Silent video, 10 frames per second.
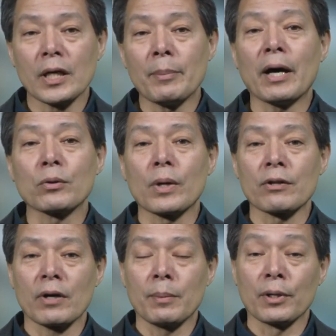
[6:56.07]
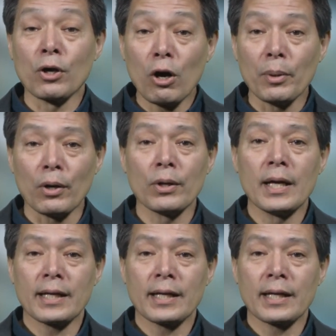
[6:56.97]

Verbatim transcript: about whether a bonobo